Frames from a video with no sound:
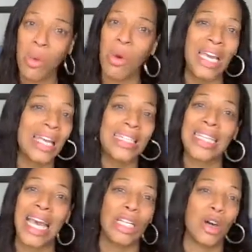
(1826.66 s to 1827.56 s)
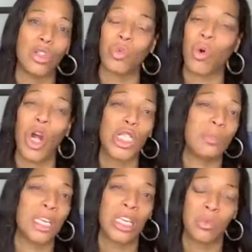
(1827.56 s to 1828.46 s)
We can take those words
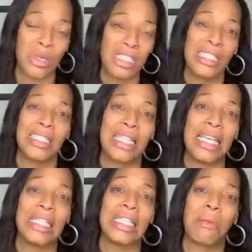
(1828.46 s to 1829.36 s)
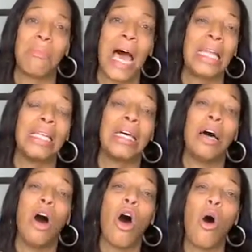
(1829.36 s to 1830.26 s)
because we just need somebody to
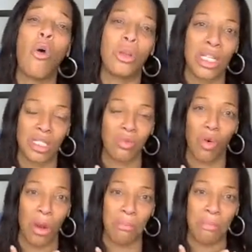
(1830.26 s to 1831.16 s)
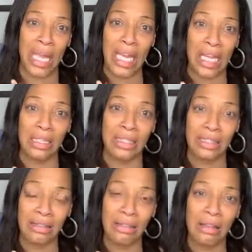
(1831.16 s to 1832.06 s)
hold us for a minute
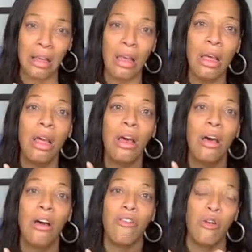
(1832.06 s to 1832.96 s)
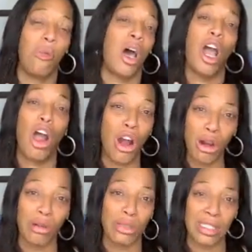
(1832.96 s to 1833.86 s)
for what
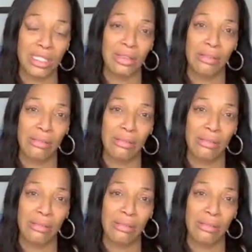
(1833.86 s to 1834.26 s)
hurts.